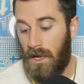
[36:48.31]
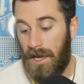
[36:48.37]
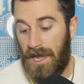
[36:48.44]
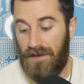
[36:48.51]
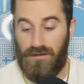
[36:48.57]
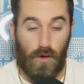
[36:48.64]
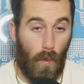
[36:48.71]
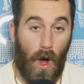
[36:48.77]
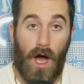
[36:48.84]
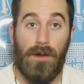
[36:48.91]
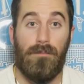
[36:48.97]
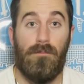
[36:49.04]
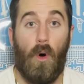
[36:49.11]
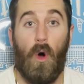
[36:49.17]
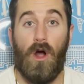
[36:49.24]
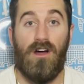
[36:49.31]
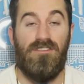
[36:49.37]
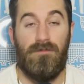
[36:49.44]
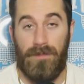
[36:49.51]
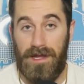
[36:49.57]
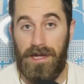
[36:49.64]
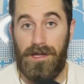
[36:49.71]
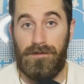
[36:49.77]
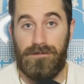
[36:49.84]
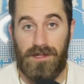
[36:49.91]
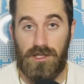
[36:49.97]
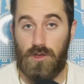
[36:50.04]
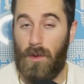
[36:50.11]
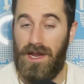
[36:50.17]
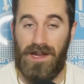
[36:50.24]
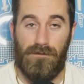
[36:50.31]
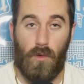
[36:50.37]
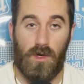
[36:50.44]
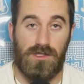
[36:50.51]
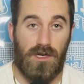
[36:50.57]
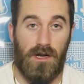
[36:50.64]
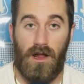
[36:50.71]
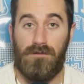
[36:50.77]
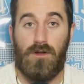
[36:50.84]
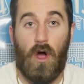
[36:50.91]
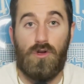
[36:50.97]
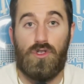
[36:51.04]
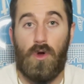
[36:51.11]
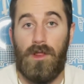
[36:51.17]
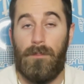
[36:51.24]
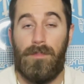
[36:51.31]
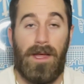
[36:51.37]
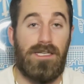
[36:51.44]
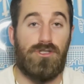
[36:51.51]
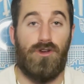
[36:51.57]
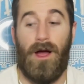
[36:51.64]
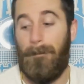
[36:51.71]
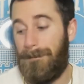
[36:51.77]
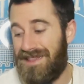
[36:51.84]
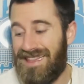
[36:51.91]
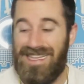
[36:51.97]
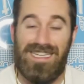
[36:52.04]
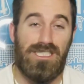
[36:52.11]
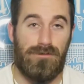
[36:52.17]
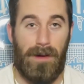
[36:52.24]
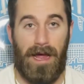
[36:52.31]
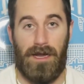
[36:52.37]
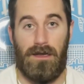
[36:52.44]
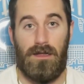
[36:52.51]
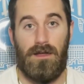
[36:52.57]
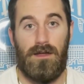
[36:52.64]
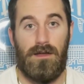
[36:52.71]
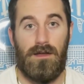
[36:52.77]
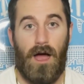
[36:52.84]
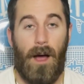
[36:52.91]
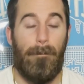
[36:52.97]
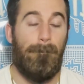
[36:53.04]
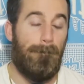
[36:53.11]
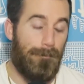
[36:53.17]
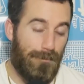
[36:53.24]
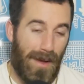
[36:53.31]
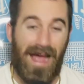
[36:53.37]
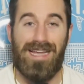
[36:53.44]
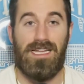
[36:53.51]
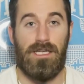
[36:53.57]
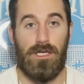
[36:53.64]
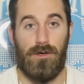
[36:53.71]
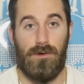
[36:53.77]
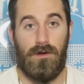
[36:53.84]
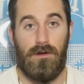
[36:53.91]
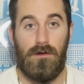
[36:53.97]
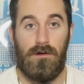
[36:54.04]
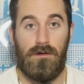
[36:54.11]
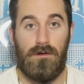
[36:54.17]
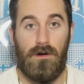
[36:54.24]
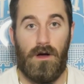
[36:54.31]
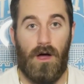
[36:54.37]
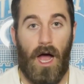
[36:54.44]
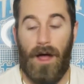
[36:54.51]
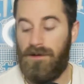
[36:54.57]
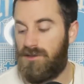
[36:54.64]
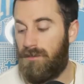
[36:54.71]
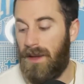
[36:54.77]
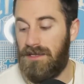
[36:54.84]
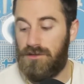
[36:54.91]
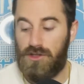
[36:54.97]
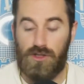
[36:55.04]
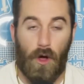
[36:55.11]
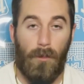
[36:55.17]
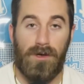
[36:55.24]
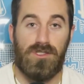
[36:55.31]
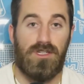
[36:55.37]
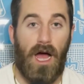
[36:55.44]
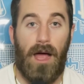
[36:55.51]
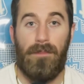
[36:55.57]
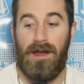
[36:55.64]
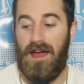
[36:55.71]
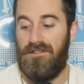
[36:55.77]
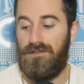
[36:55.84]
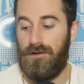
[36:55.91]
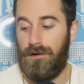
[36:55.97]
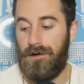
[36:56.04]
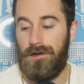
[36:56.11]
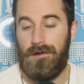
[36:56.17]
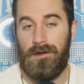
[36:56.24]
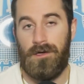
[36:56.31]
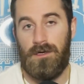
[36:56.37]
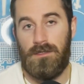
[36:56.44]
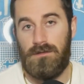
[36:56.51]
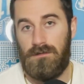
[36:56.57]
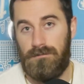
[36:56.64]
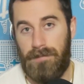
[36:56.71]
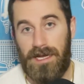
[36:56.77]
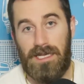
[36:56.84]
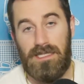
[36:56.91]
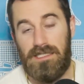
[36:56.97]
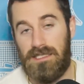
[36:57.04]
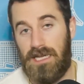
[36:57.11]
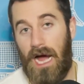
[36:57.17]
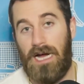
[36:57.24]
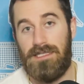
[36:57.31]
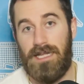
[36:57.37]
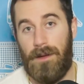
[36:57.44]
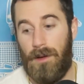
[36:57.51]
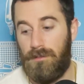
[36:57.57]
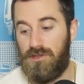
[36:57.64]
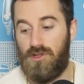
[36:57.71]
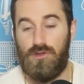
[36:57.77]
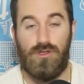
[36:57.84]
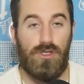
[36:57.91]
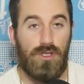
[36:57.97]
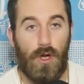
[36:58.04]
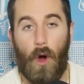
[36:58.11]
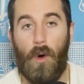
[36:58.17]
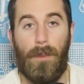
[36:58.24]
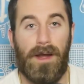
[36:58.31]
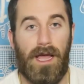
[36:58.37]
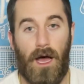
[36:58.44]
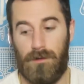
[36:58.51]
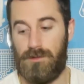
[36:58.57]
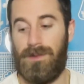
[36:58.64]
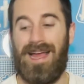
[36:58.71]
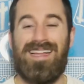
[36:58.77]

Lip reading: If you want more of me this week, if it wasn't enough, go join the Patreon, please, man. I'm begging you. I spend so much time and effort making these goddamn episodes and nobody helps me.